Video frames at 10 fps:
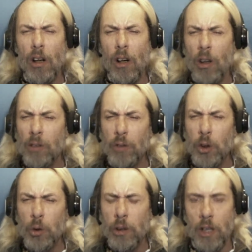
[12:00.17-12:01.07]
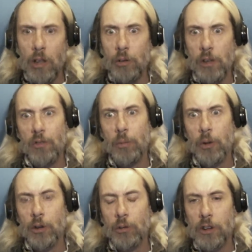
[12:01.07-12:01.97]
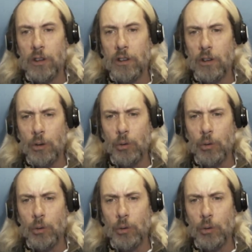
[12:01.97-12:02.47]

all of you who are not already familiar with it to go to